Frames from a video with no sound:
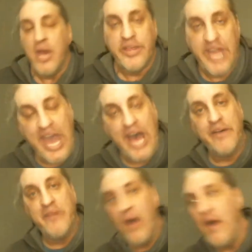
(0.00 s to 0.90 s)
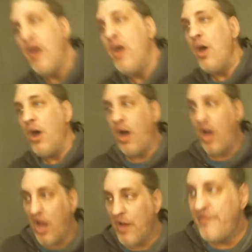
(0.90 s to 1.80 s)
They have
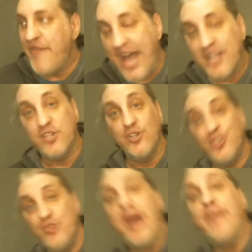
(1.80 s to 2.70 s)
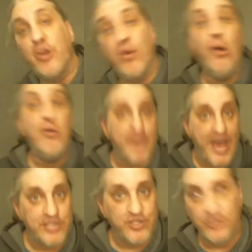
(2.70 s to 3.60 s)
vassals who have their own
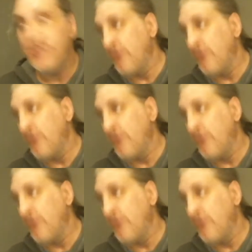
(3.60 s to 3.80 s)
vassals,